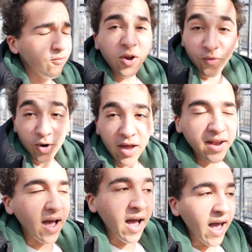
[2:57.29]

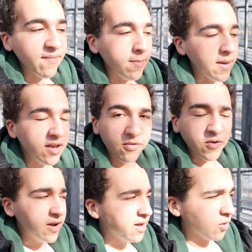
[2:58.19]
I haven't been to
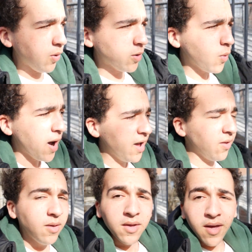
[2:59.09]
Philly in quite a
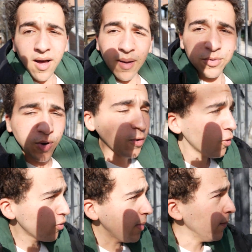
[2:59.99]
while, so I
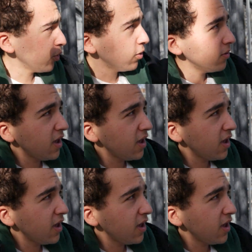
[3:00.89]
don't remember